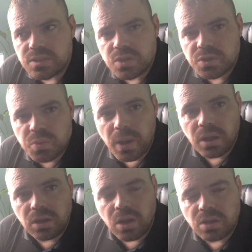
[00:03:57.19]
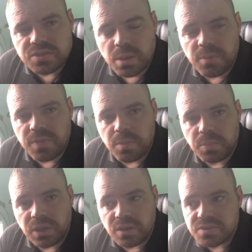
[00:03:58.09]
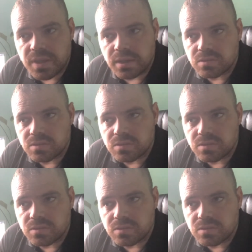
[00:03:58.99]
do as well on some of them because they